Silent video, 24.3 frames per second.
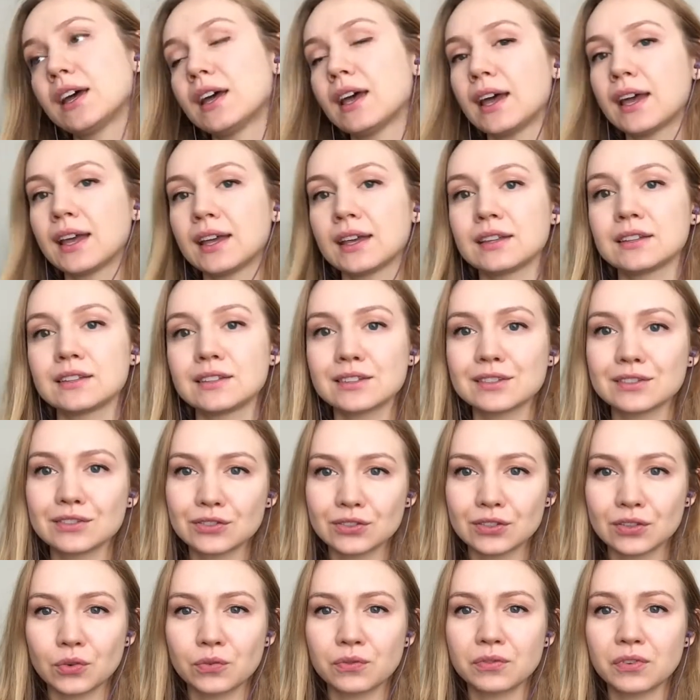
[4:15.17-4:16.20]
And
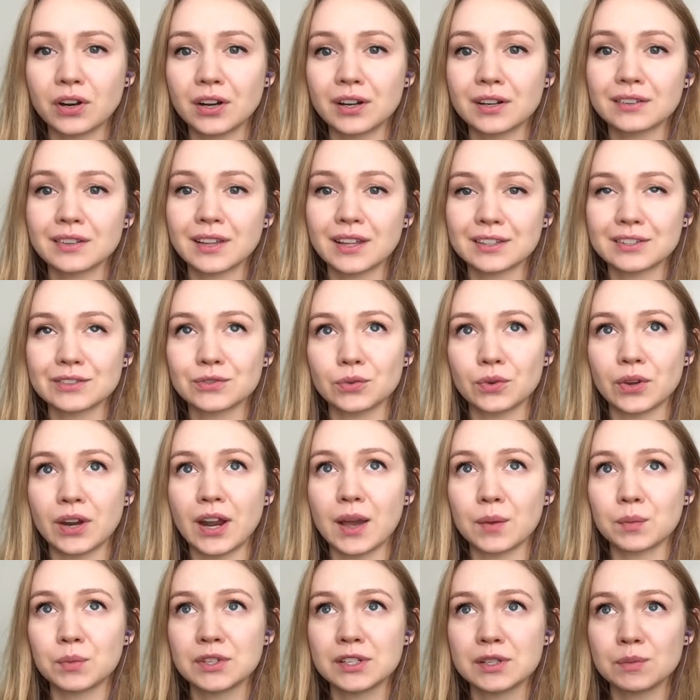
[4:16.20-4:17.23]
so far, that's what
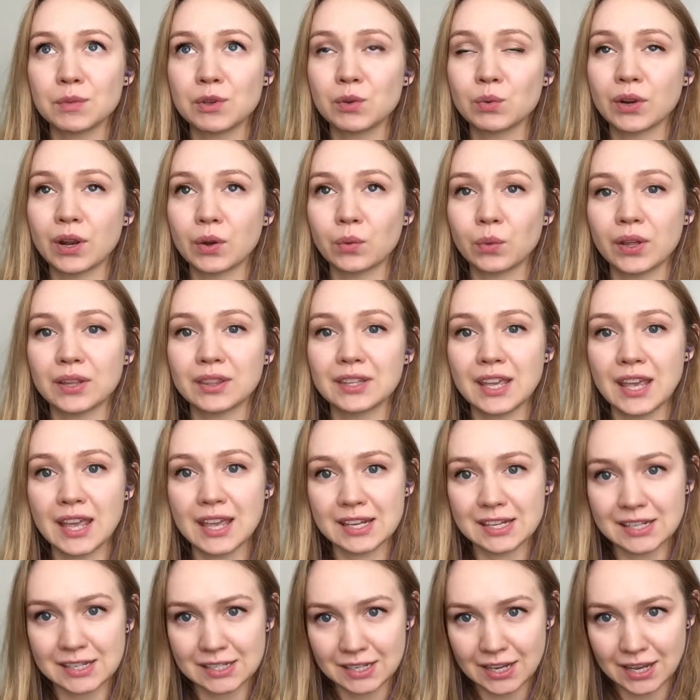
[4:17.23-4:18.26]
happened to me when I read the
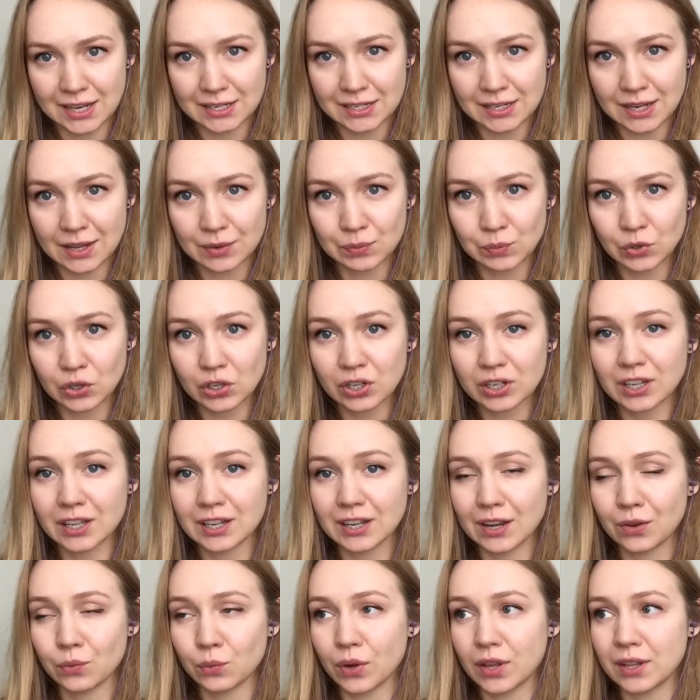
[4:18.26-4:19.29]
80-10-10 book, and
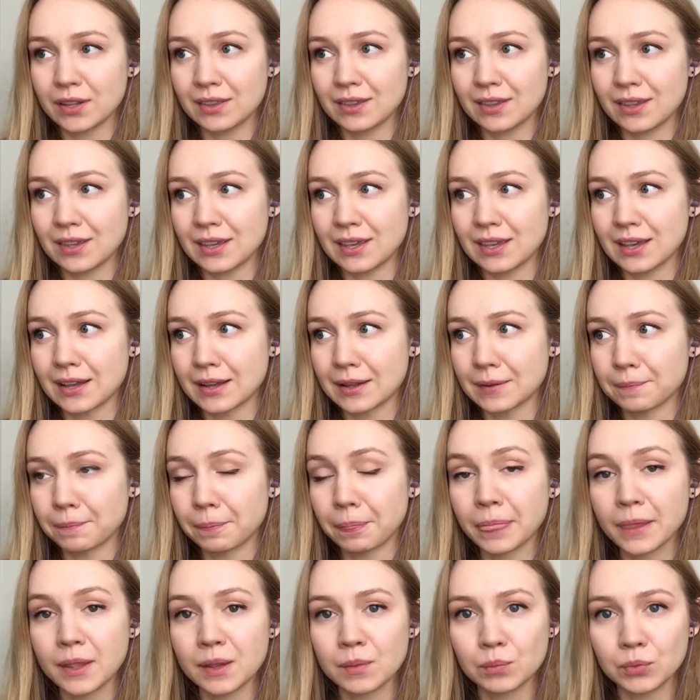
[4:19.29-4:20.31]
I read the
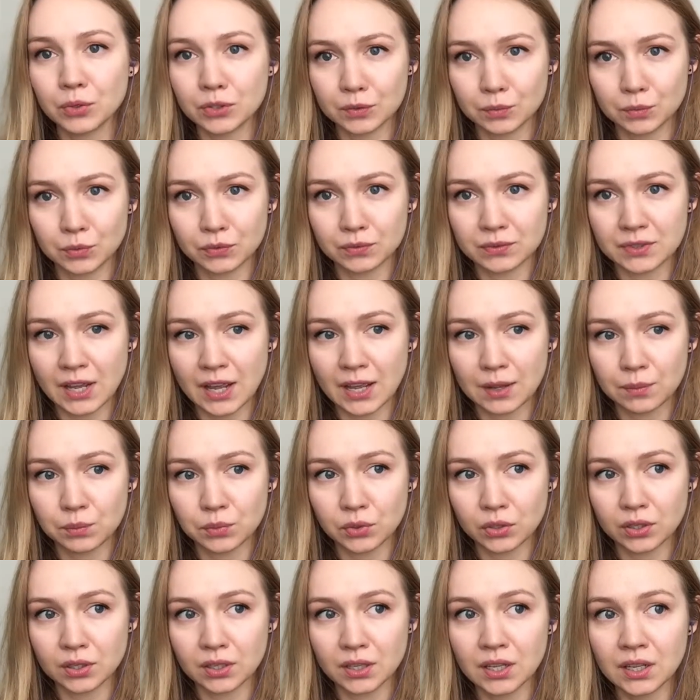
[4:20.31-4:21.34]
Bulletproof Diet
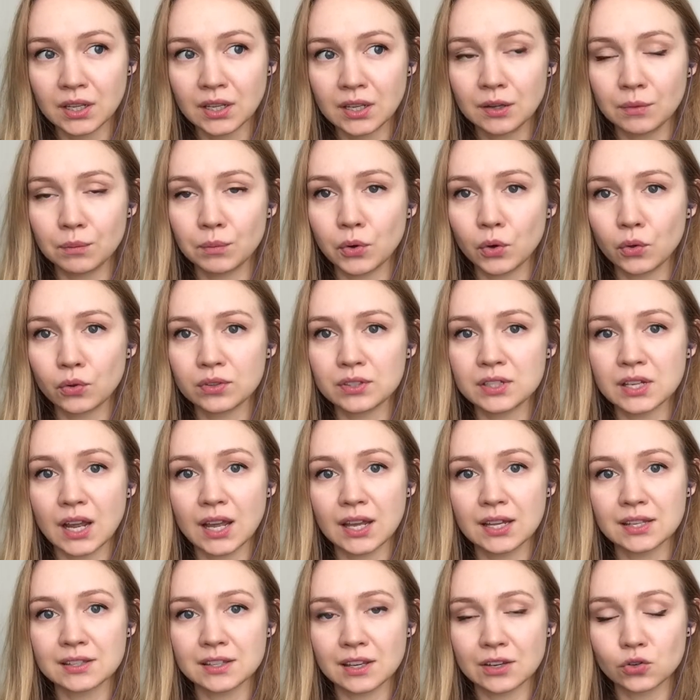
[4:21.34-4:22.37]
book. Both
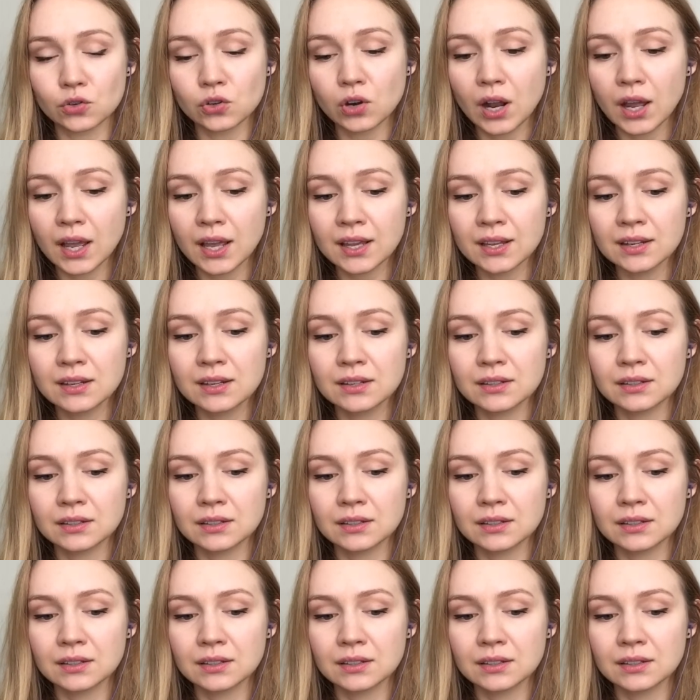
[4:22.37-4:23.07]
diets I tried,